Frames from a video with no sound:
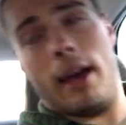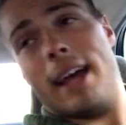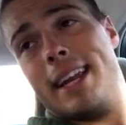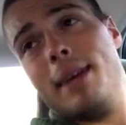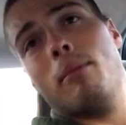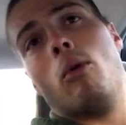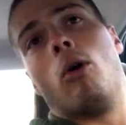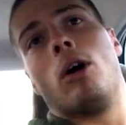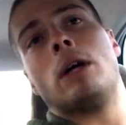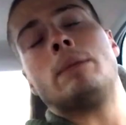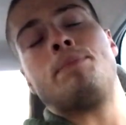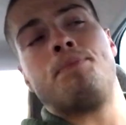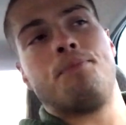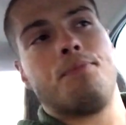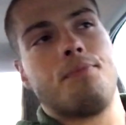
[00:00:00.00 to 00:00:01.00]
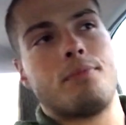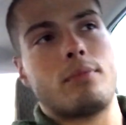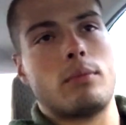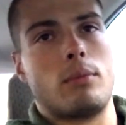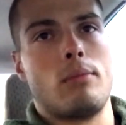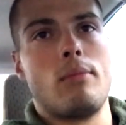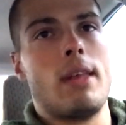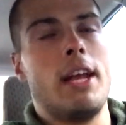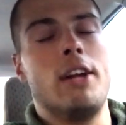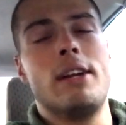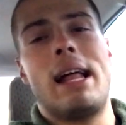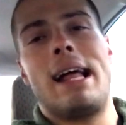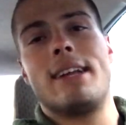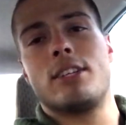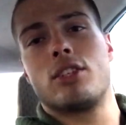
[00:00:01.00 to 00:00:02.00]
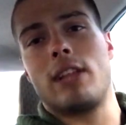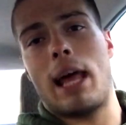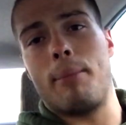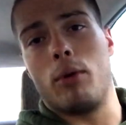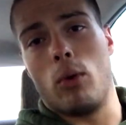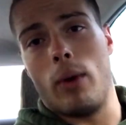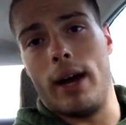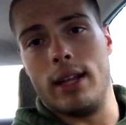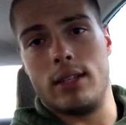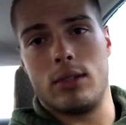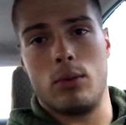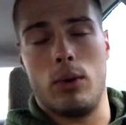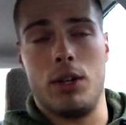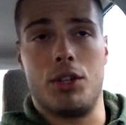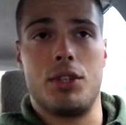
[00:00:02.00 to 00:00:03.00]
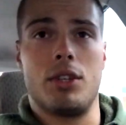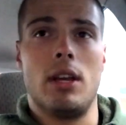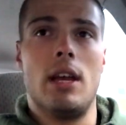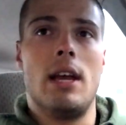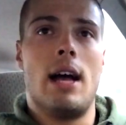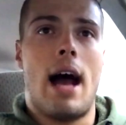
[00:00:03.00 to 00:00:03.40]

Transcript: anymore. You're not allowed to slam your weights, which